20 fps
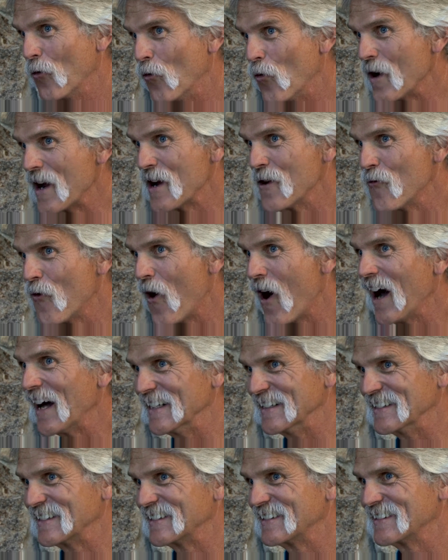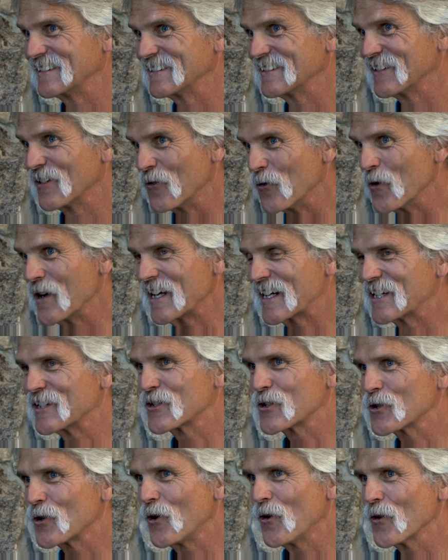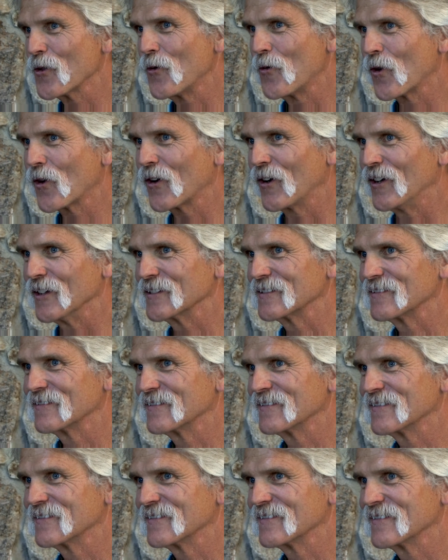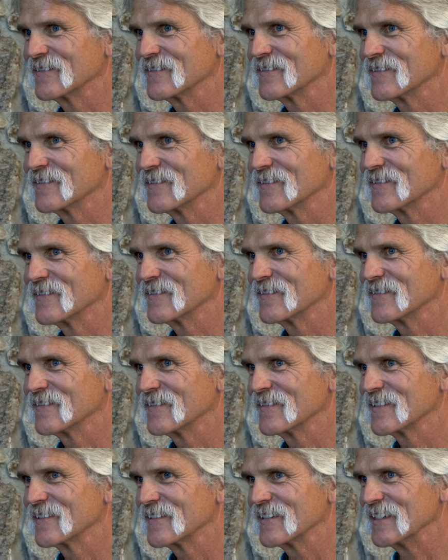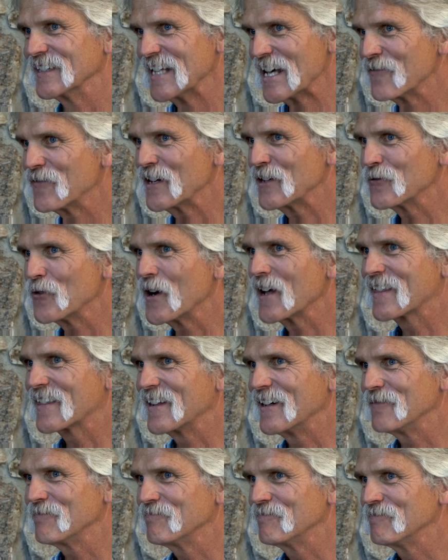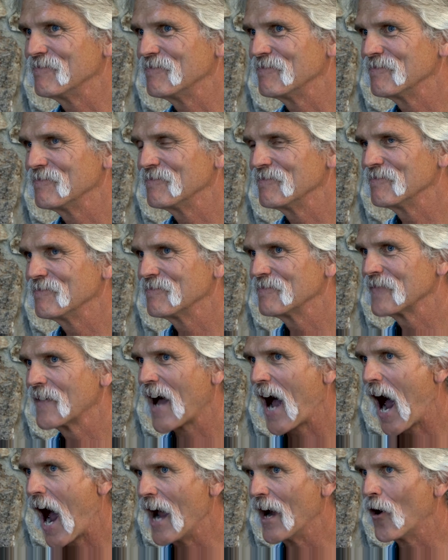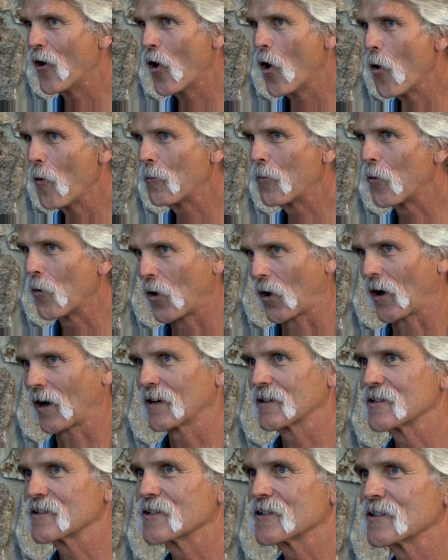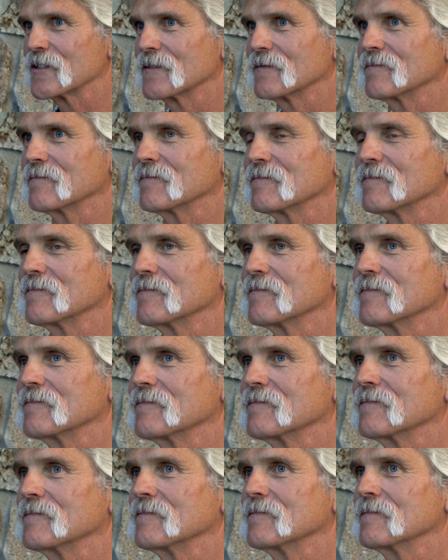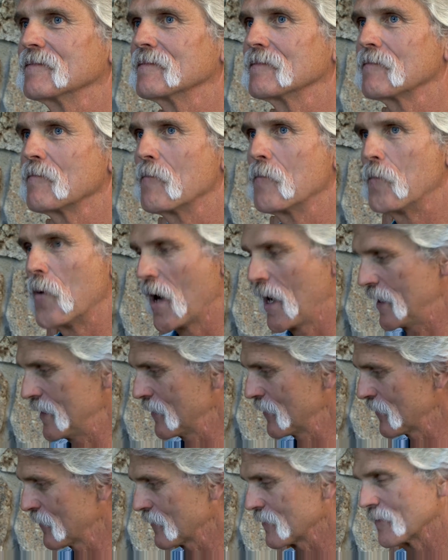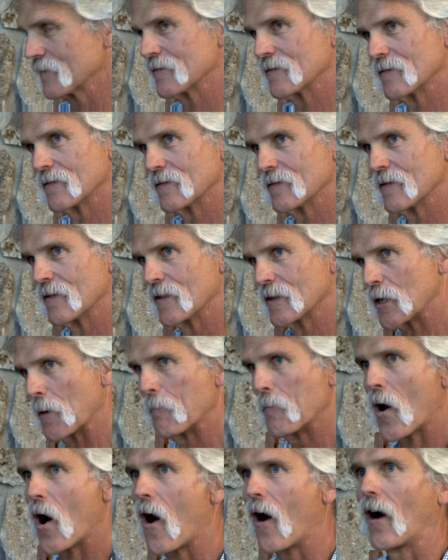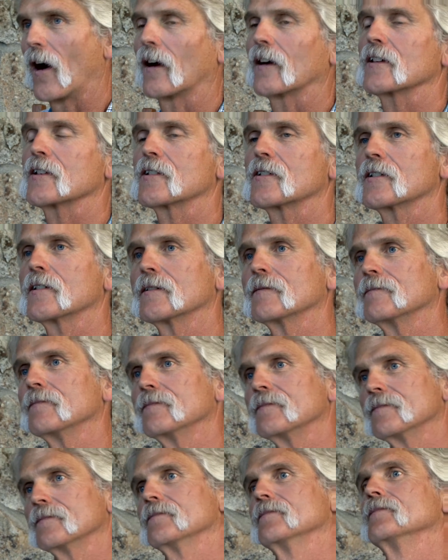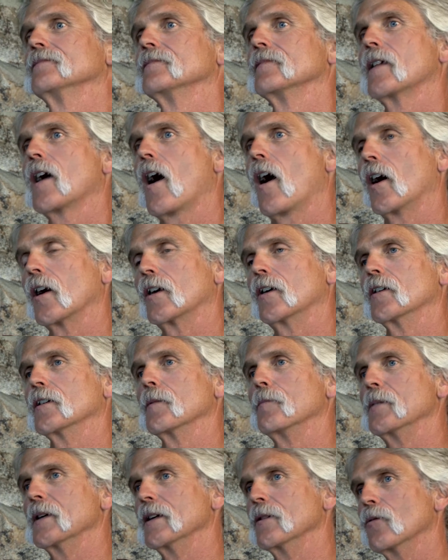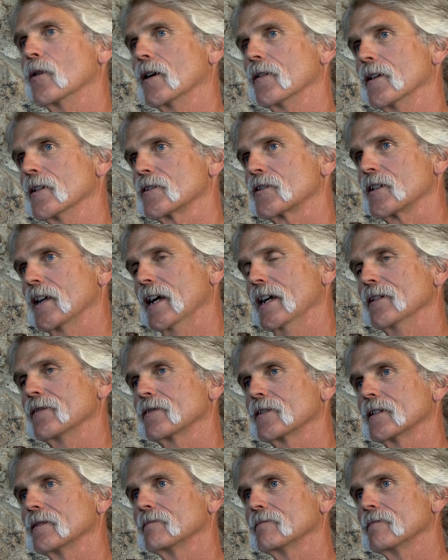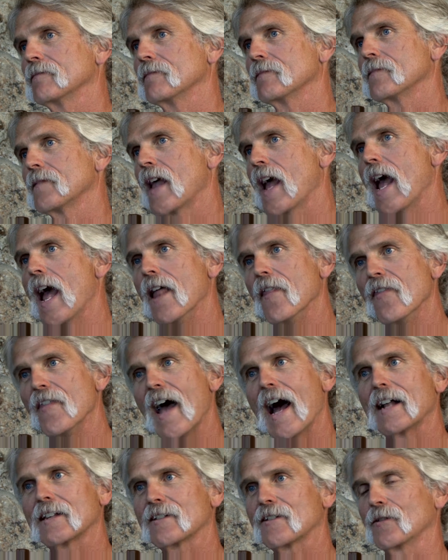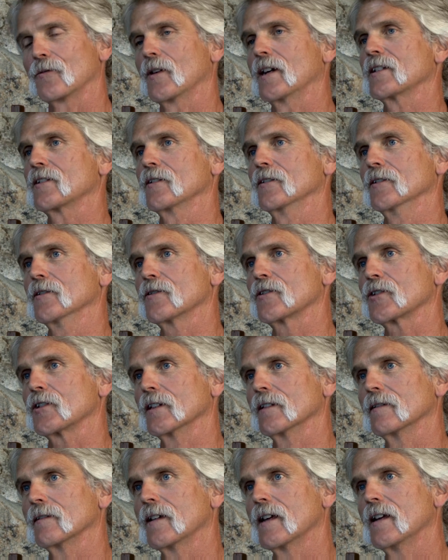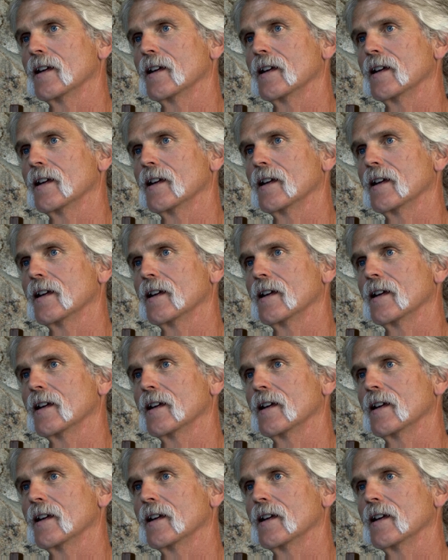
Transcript: We won. We control the world. Living with them, I hope, works. But the parks are going to be where they're saved. And that's the resolution.